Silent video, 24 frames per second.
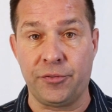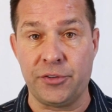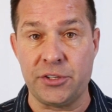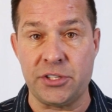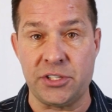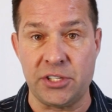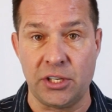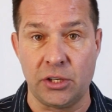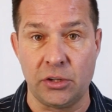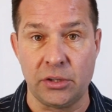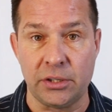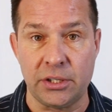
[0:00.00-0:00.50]

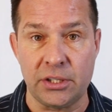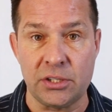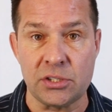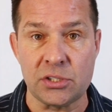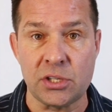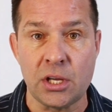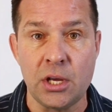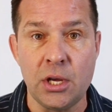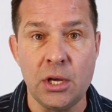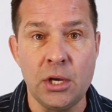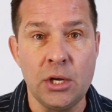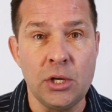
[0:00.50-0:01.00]

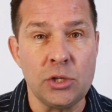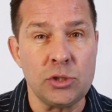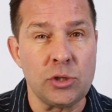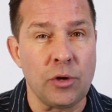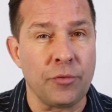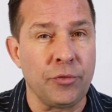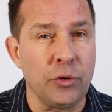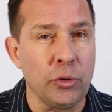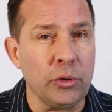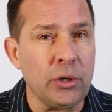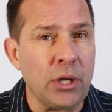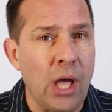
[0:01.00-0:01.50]
facilities. So
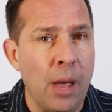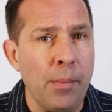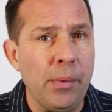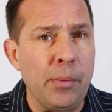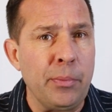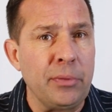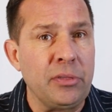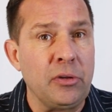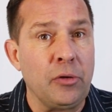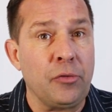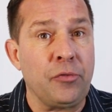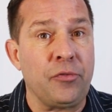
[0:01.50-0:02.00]
if you're coming
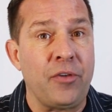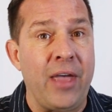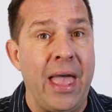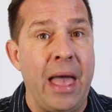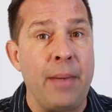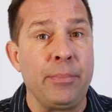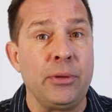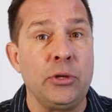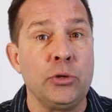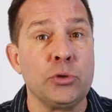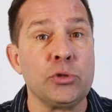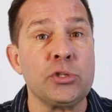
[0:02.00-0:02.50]
with your
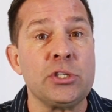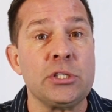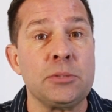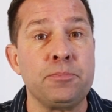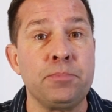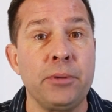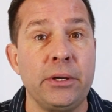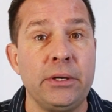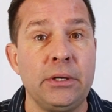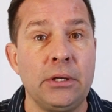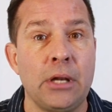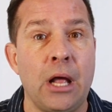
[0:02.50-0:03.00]
family and you're
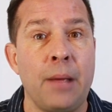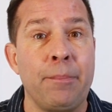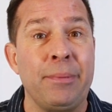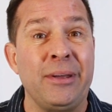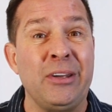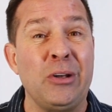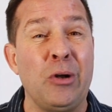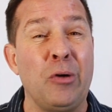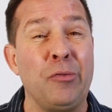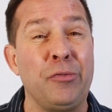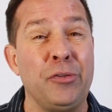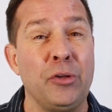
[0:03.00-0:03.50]
splitting up and
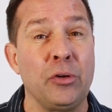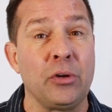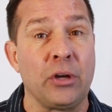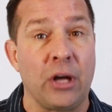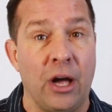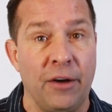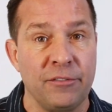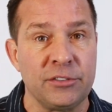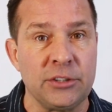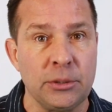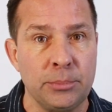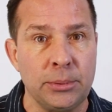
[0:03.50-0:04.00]
you don't feel
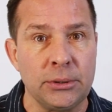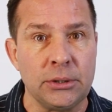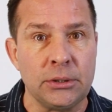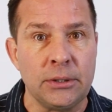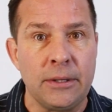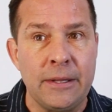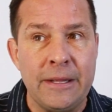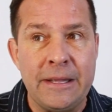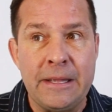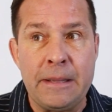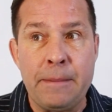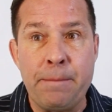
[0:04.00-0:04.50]

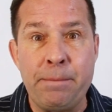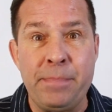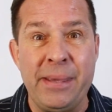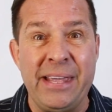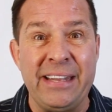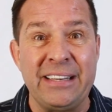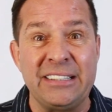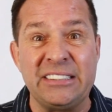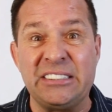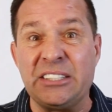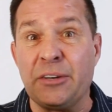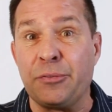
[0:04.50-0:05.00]
comfortable
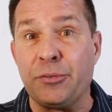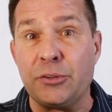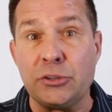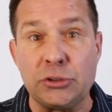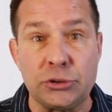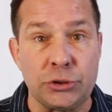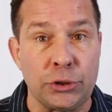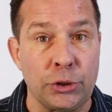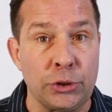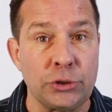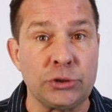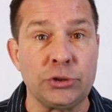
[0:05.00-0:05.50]
being in a different
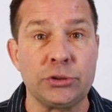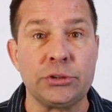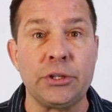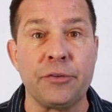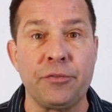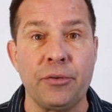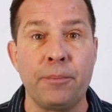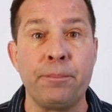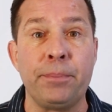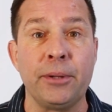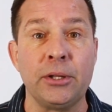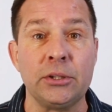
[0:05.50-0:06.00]
church or
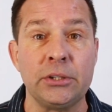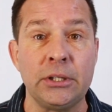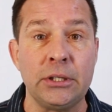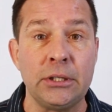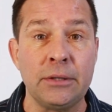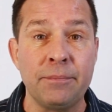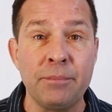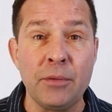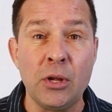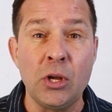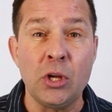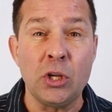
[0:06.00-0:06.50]
different
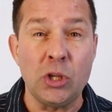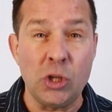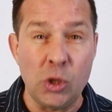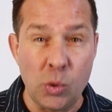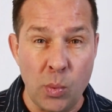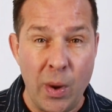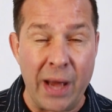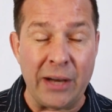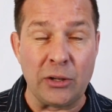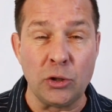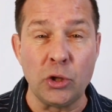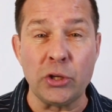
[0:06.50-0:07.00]
building, you
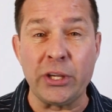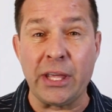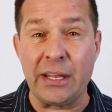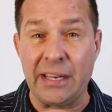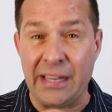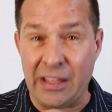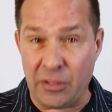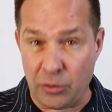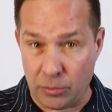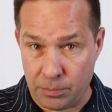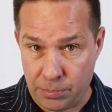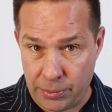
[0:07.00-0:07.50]
want to look at
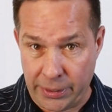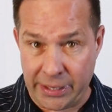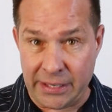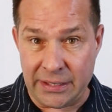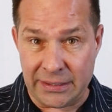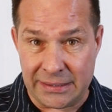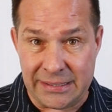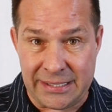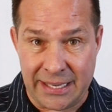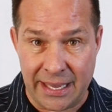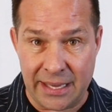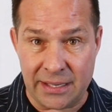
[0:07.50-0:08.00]
either bringing
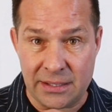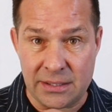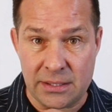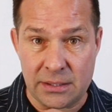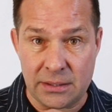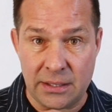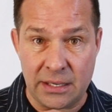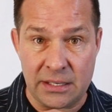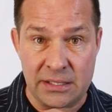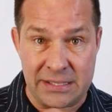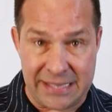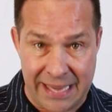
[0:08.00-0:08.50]
a tent
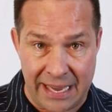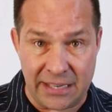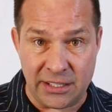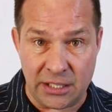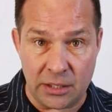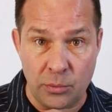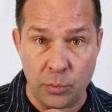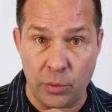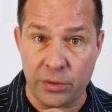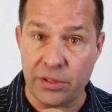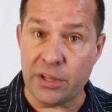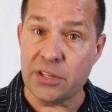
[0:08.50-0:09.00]
and
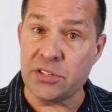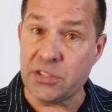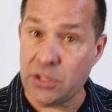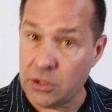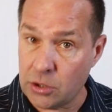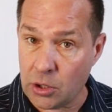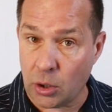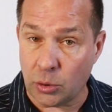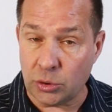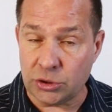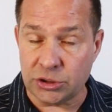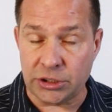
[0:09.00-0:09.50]
tenting with us
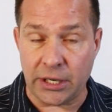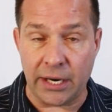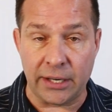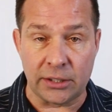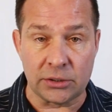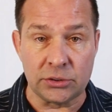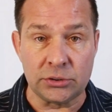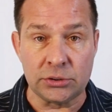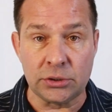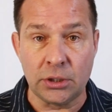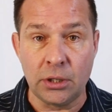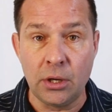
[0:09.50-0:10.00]
at no
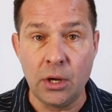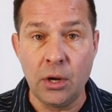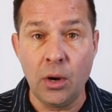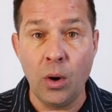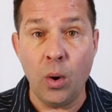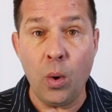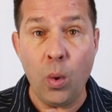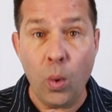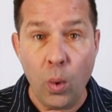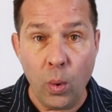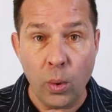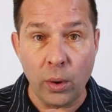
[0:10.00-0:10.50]
charge,
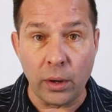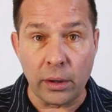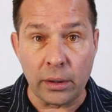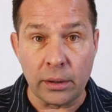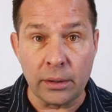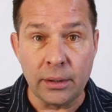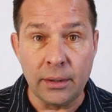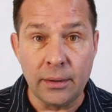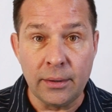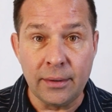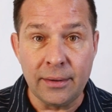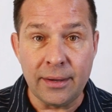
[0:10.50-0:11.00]

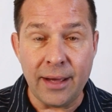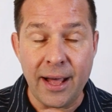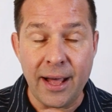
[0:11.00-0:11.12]
or